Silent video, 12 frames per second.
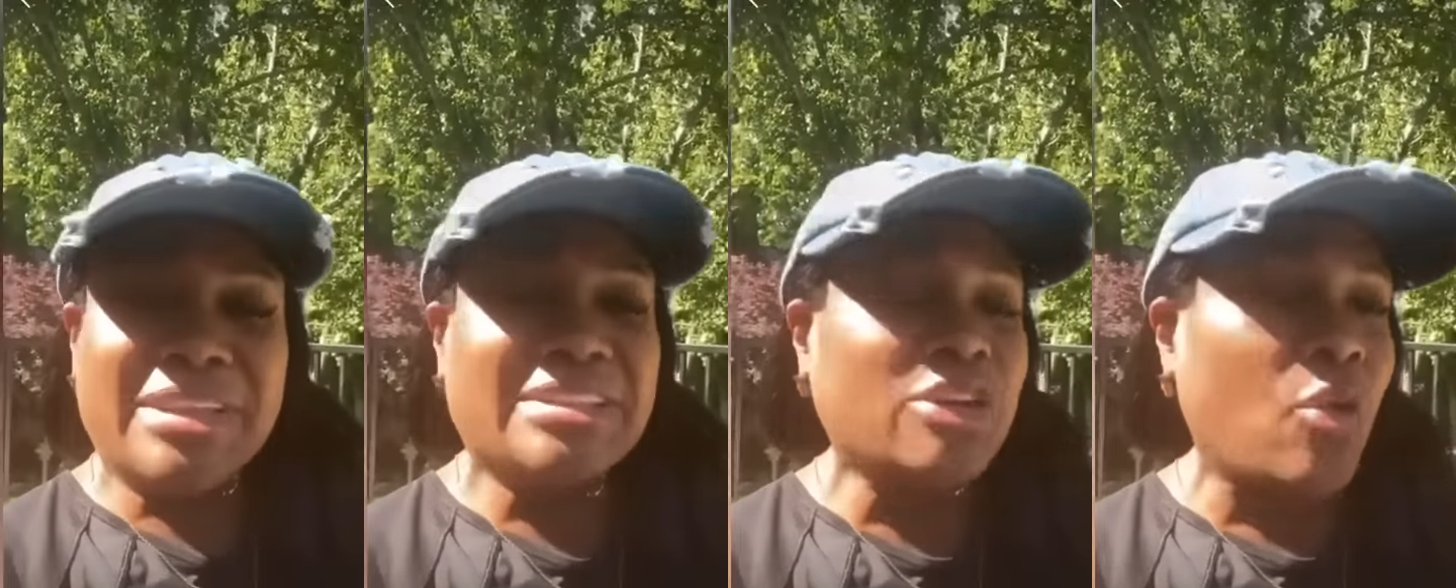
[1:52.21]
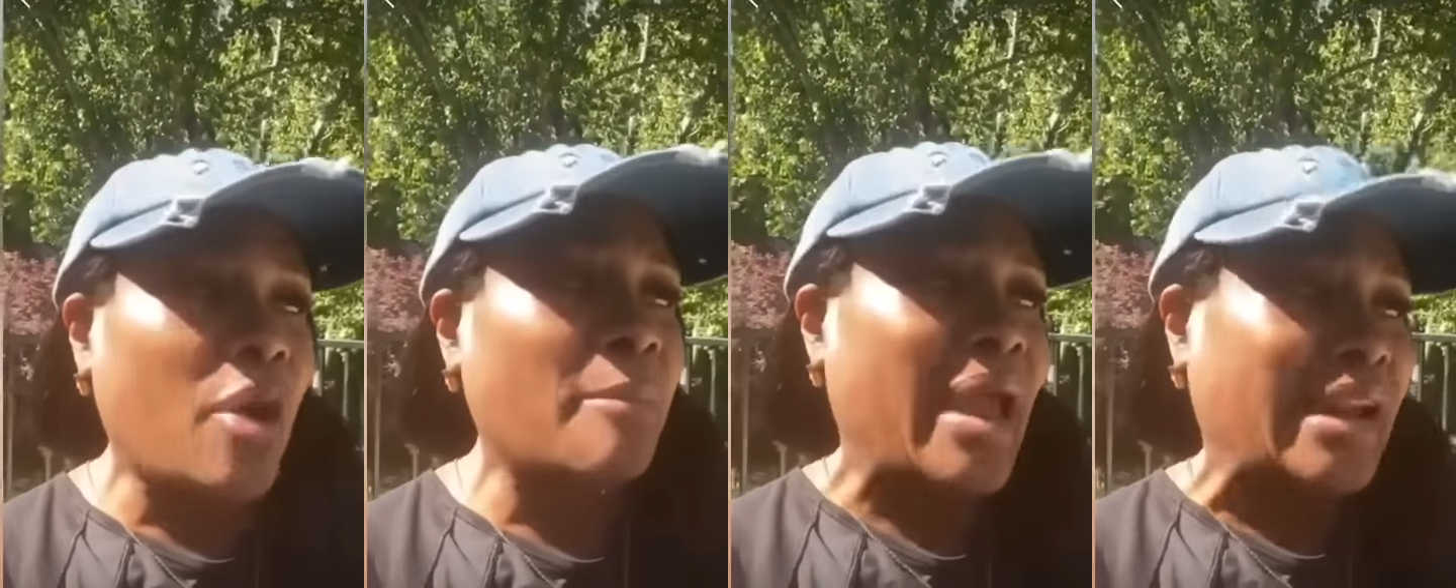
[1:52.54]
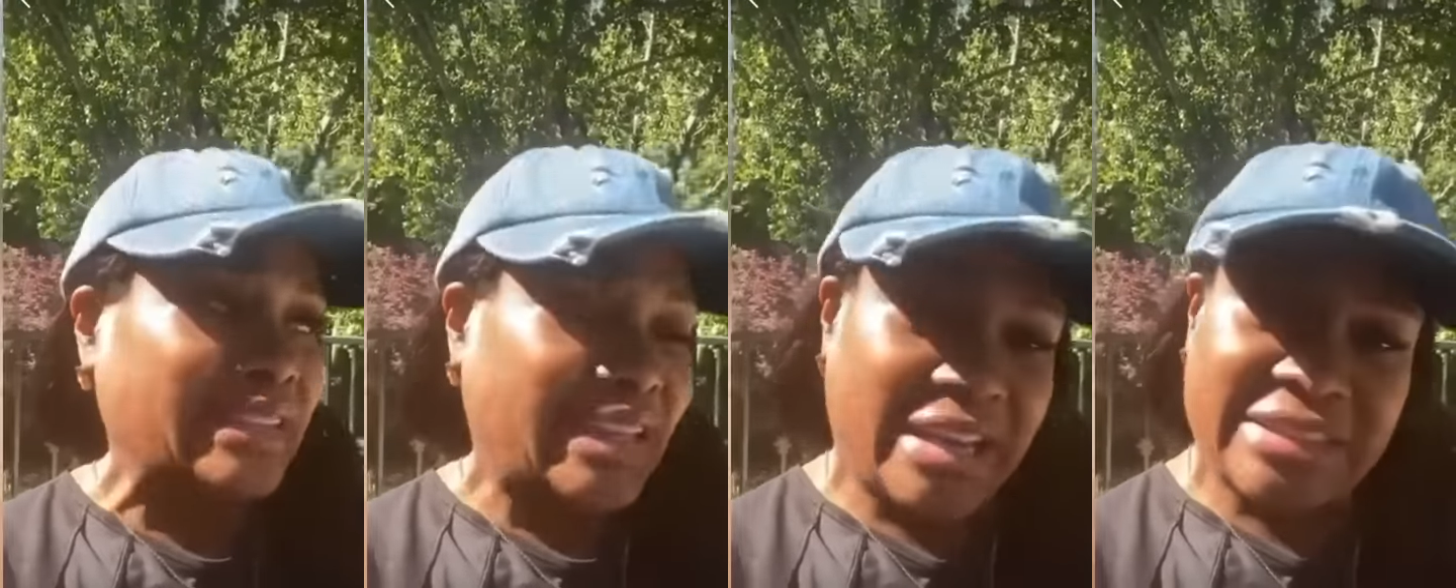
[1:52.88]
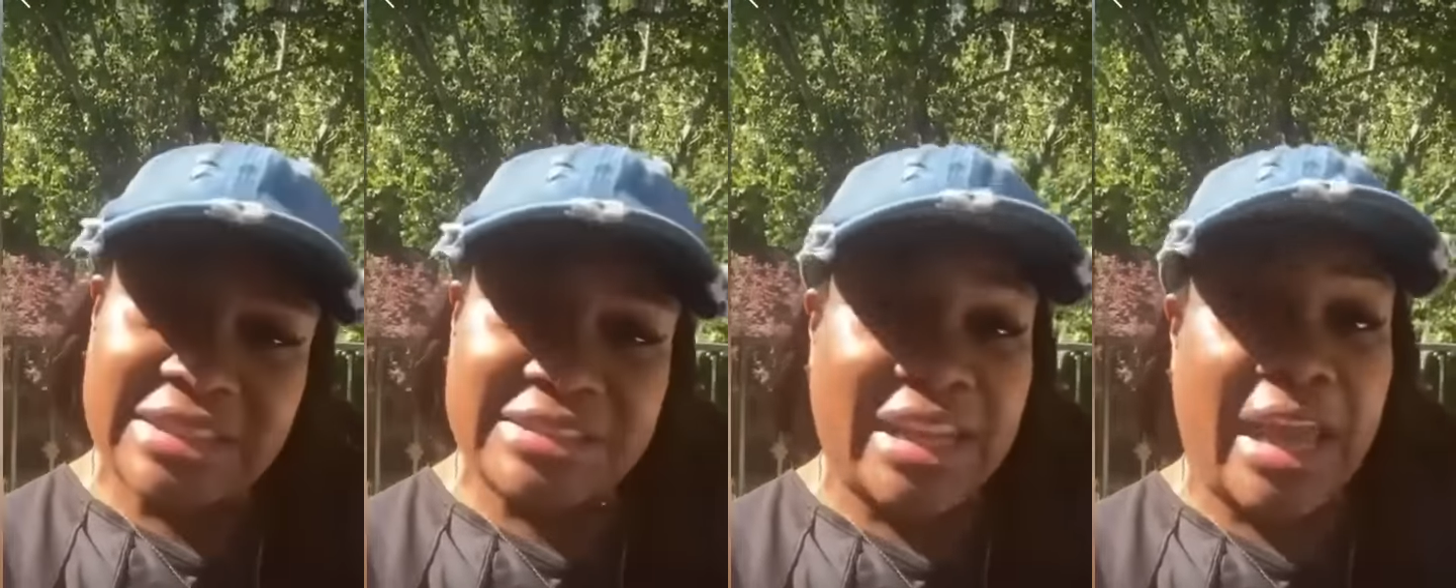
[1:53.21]
He's going back to take
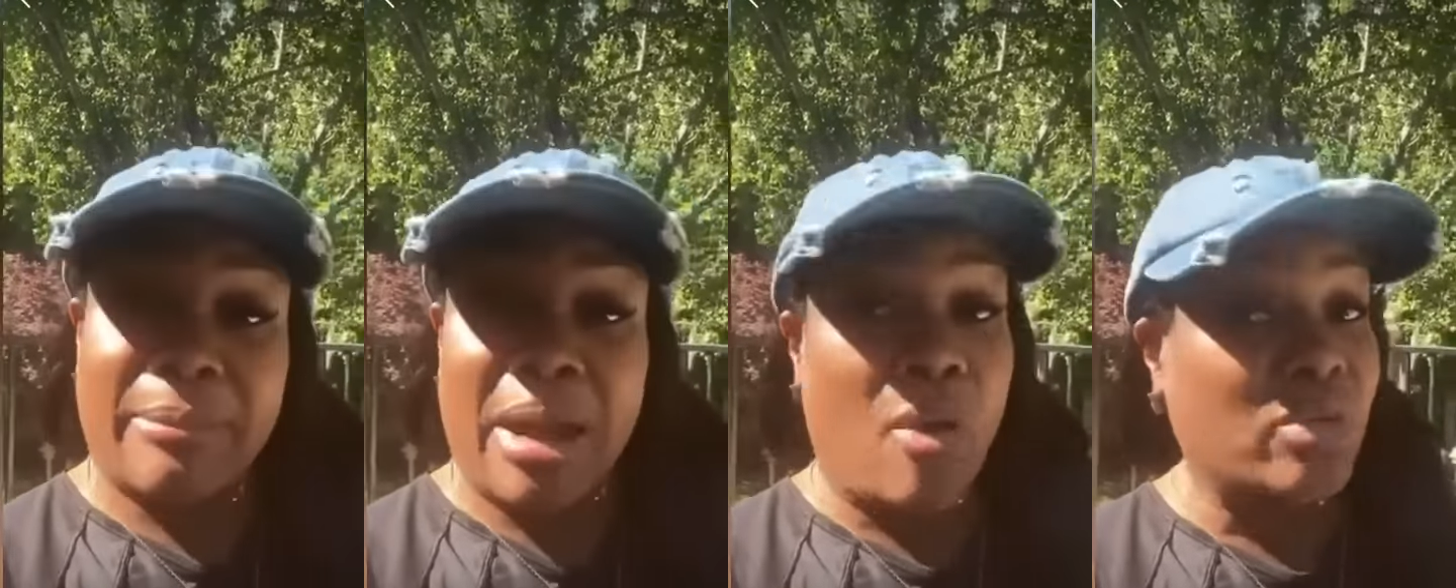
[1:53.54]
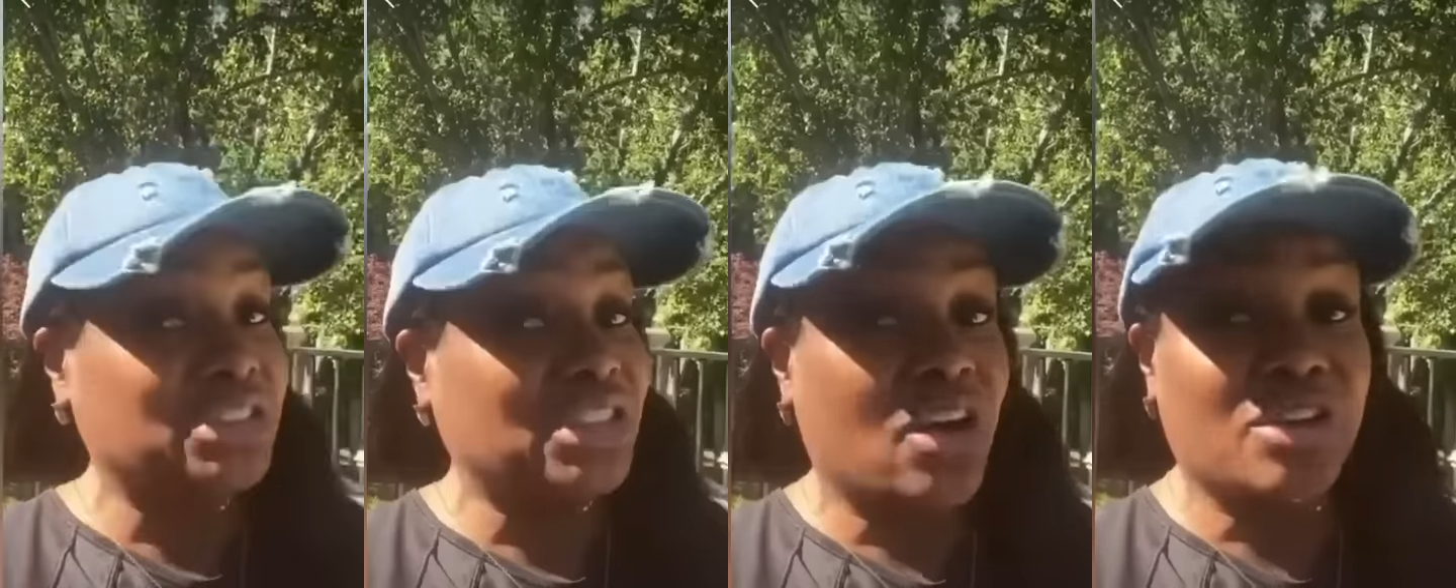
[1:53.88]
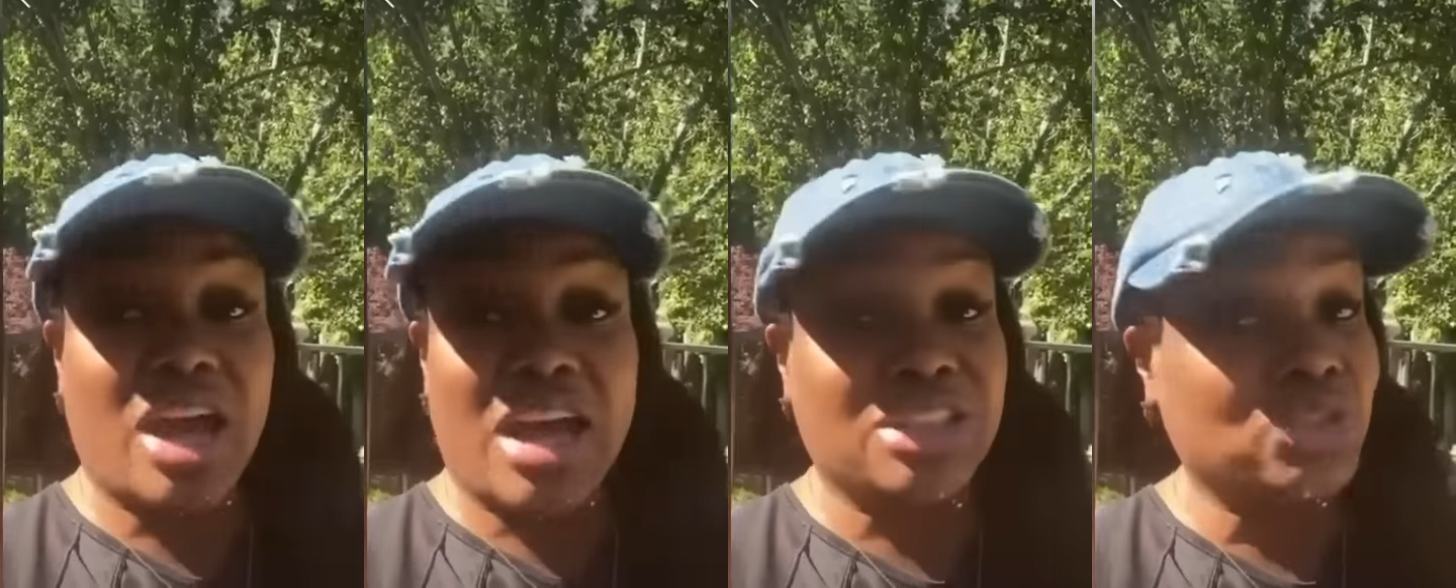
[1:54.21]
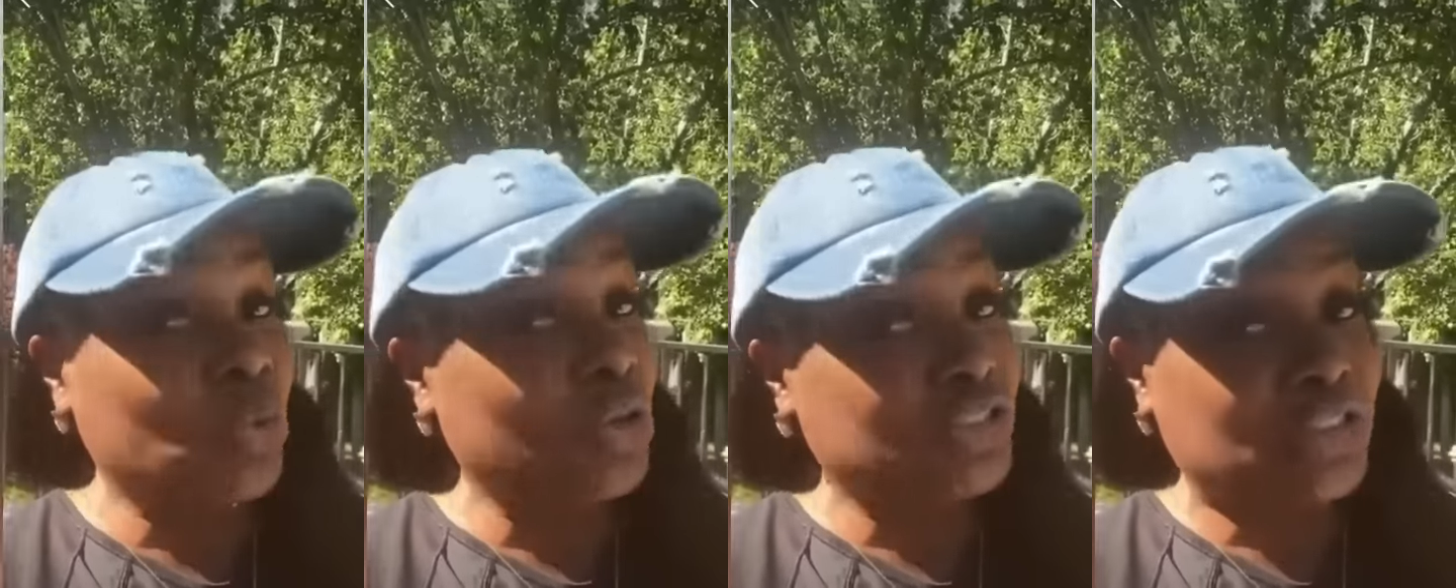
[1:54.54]
his exam. I always told y'all this
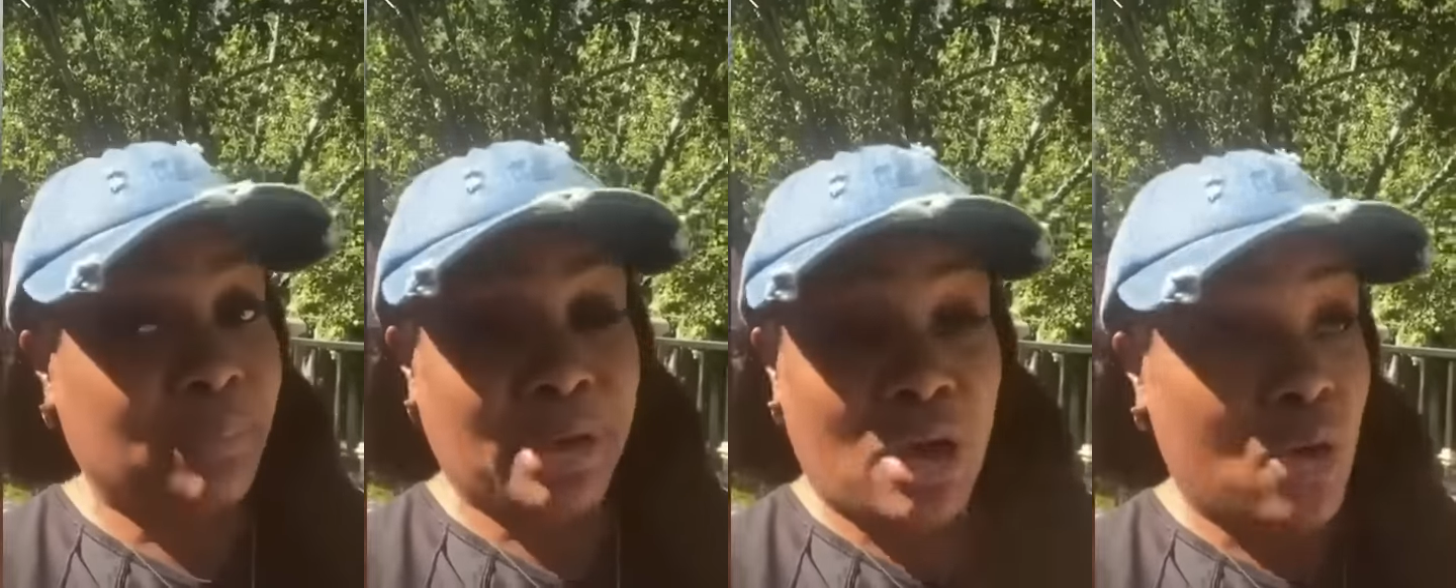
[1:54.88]
world is a big old